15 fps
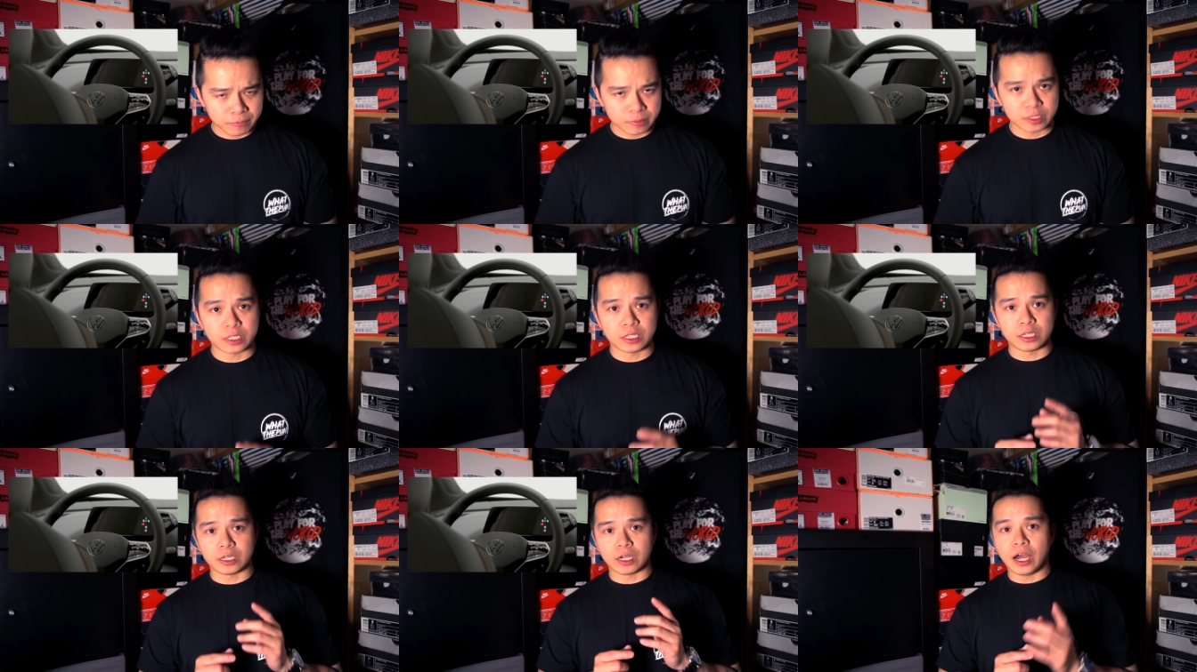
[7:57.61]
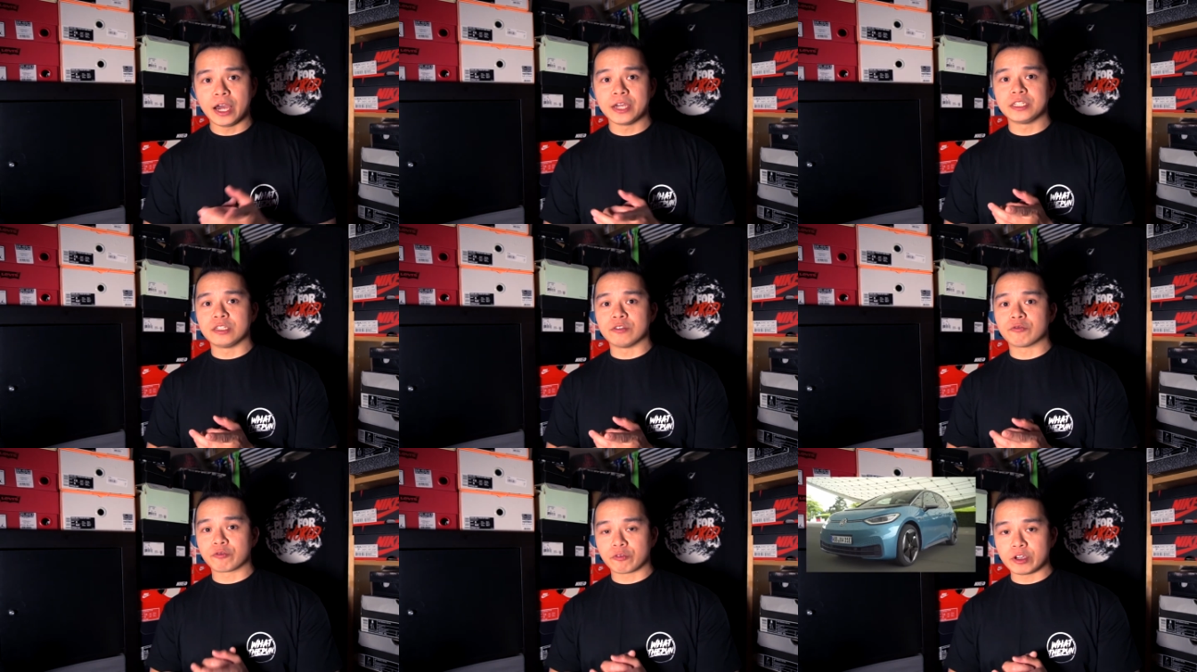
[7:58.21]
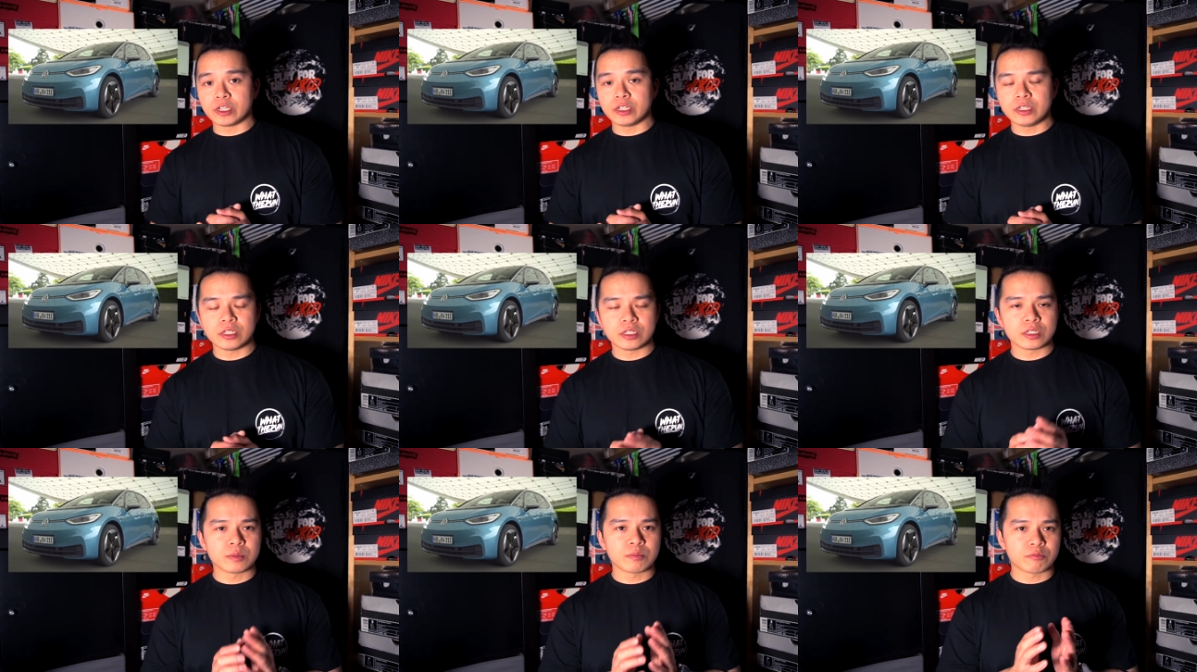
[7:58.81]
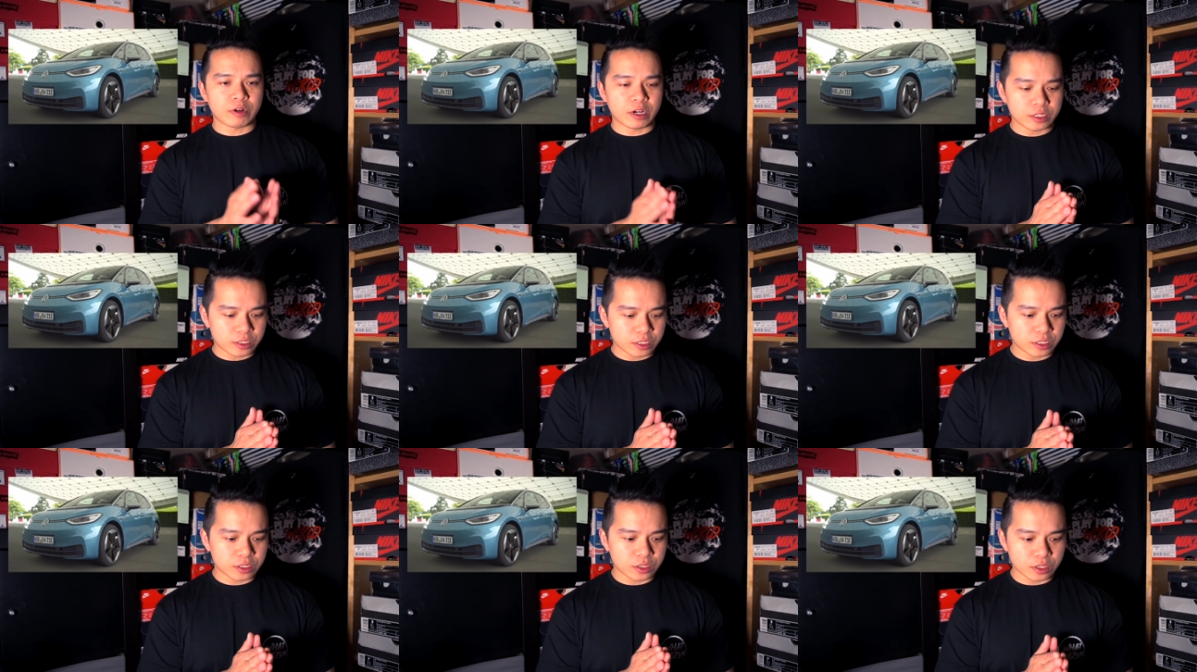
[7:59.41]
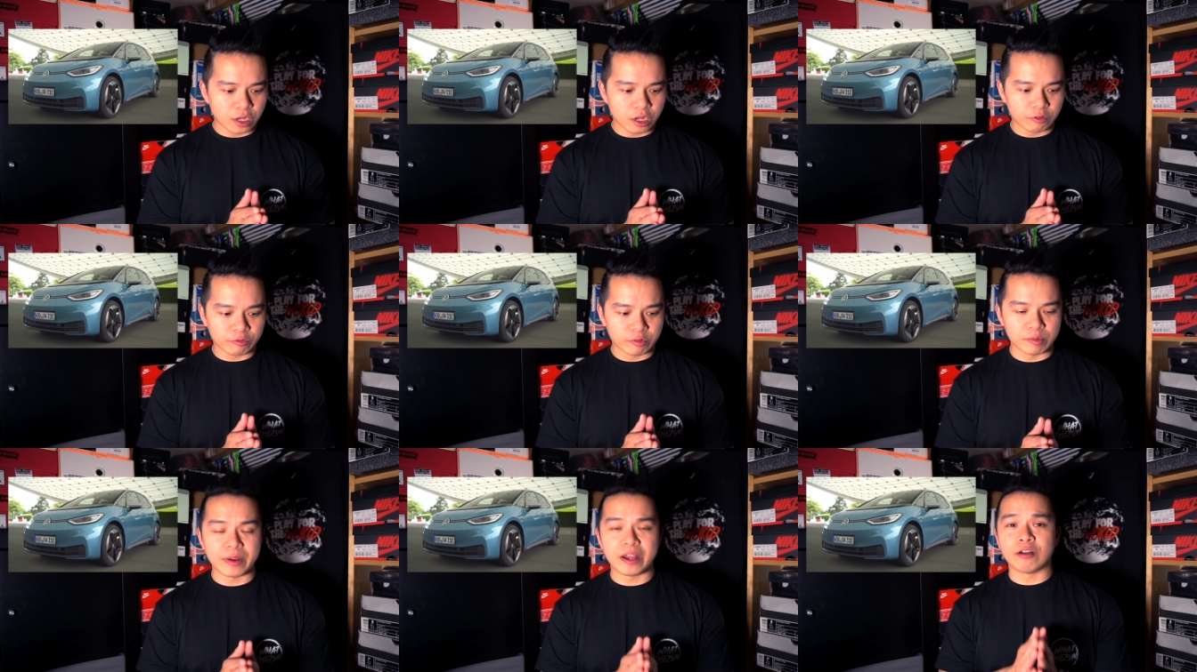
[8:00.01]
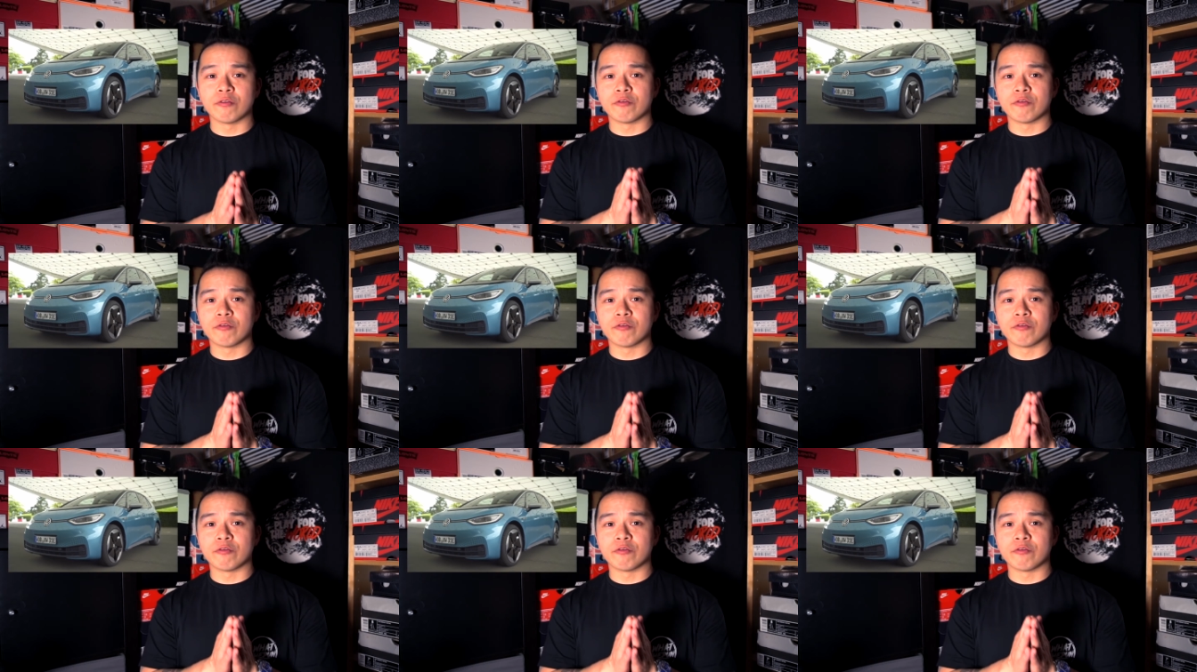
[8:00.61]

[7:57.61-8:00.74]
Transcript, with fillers: The ID3 prices start from about